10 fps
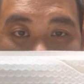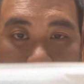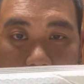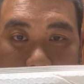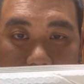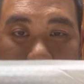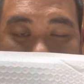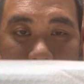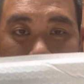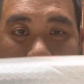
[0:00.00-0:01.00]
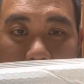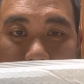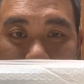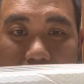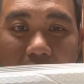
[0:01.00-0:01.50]
is this paddle
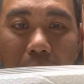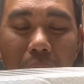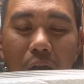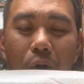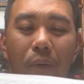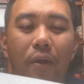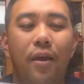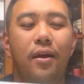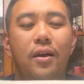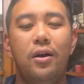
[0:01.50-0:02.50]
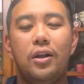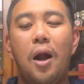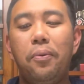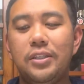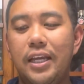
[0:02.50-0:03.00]
just came out a
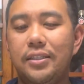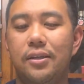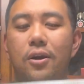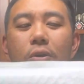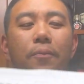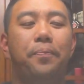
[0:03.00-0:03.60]
couple days ago.